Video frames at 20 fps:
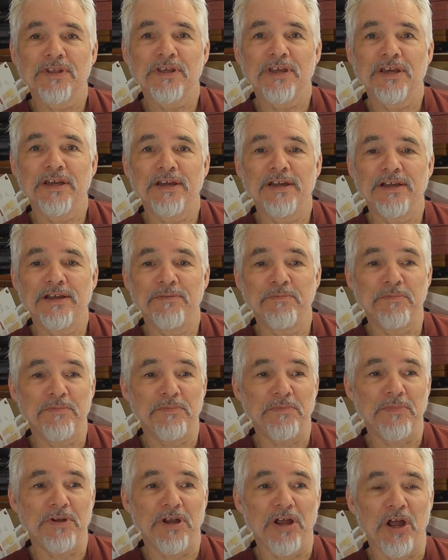
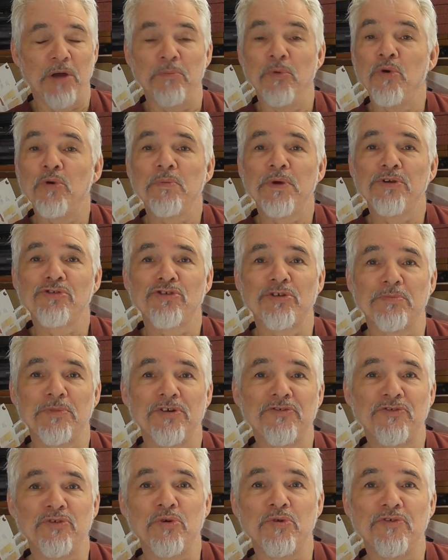I'm almost at my
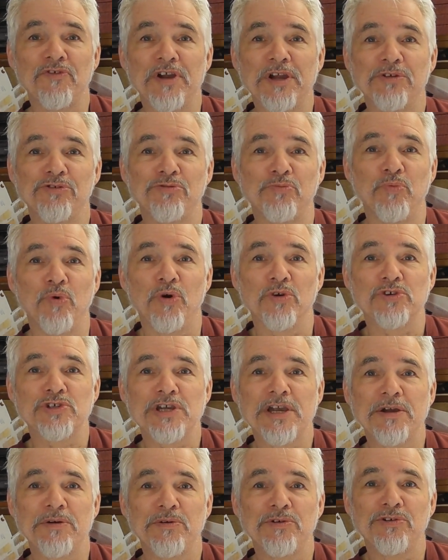4,000 watch
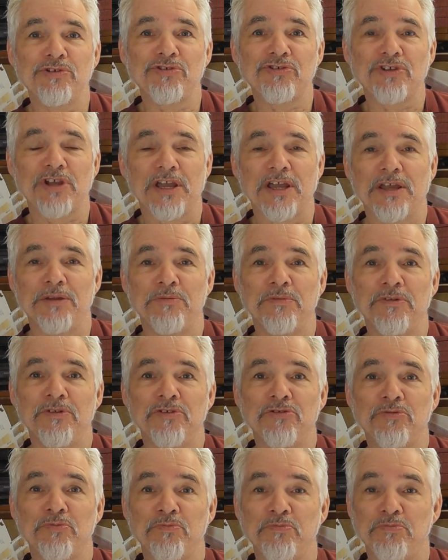hours
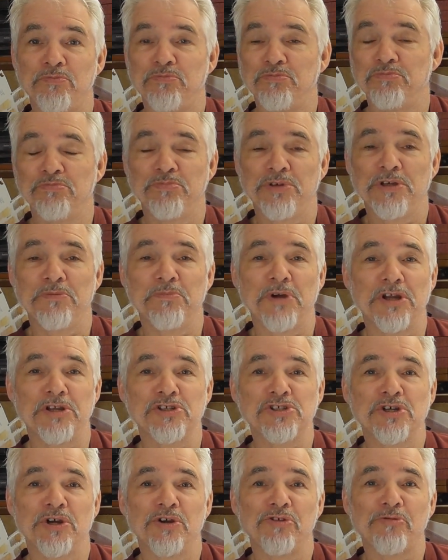and being
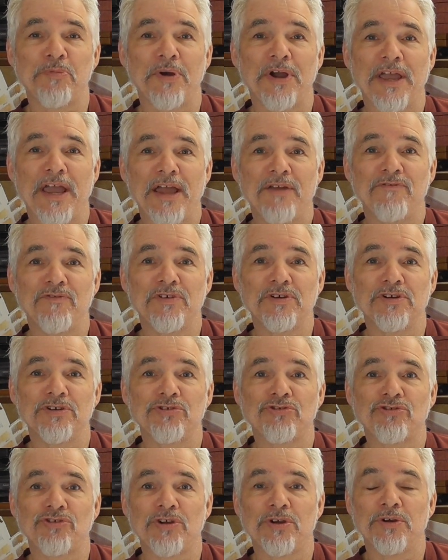monetized by
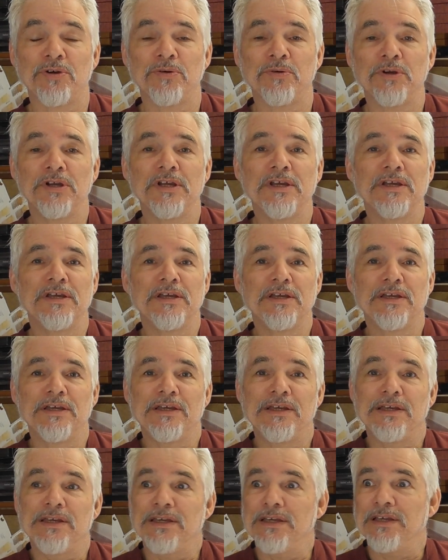adverts, so
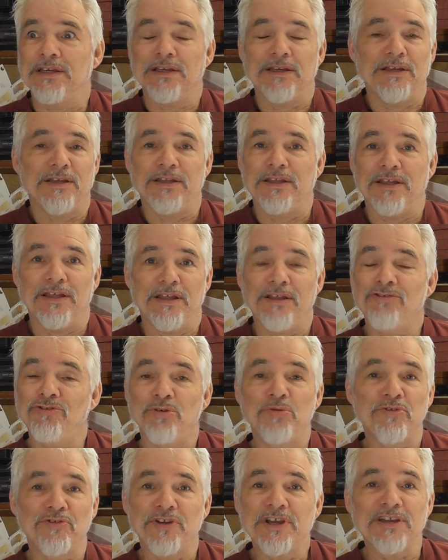it's
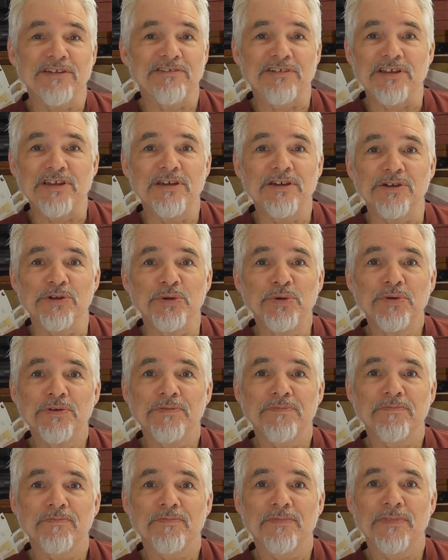all thanks to you.
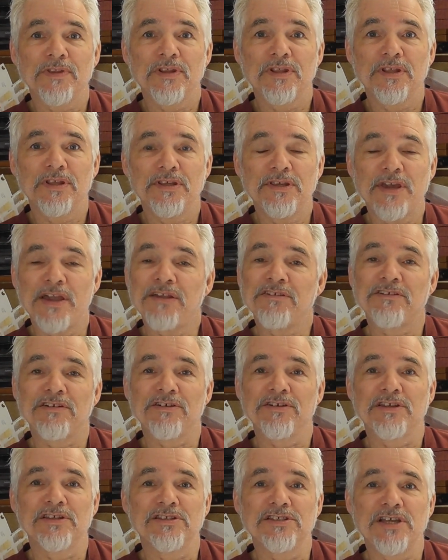Yes,
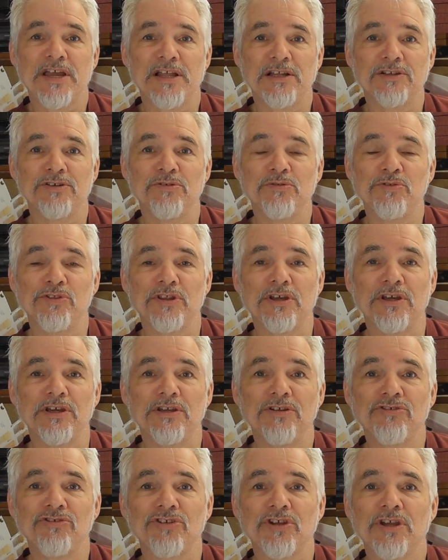I can tell you
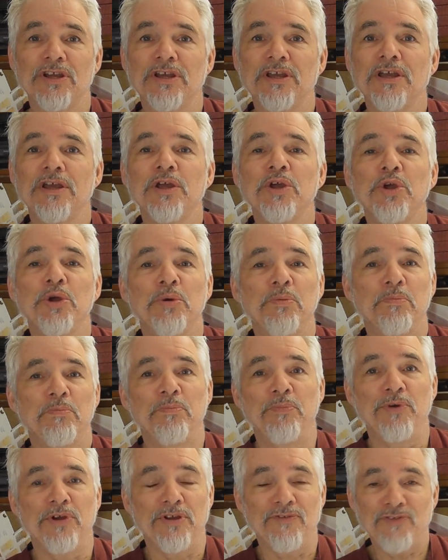things,
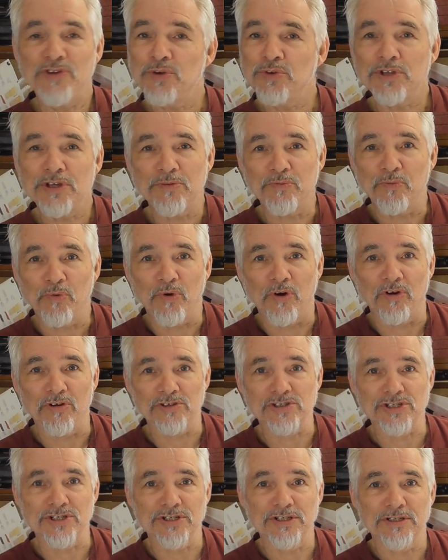but if you didn't
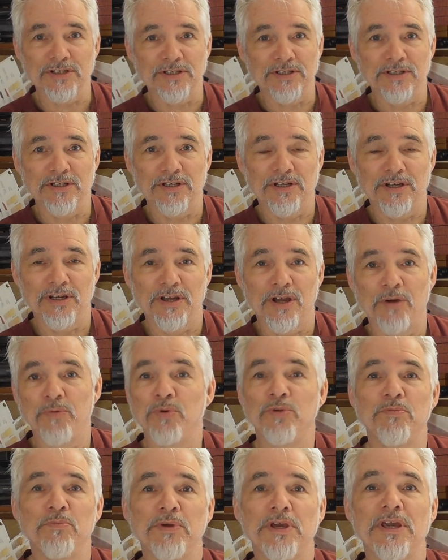watch, I
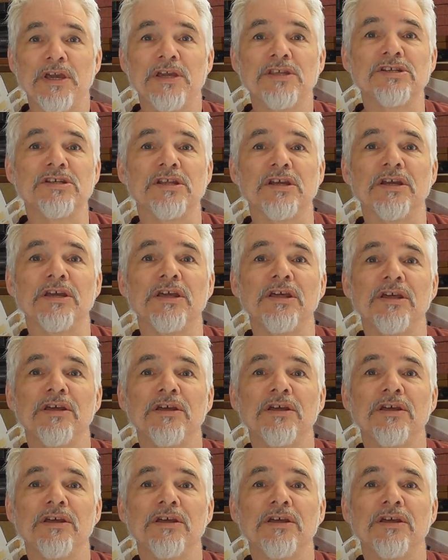wouldn't be here today.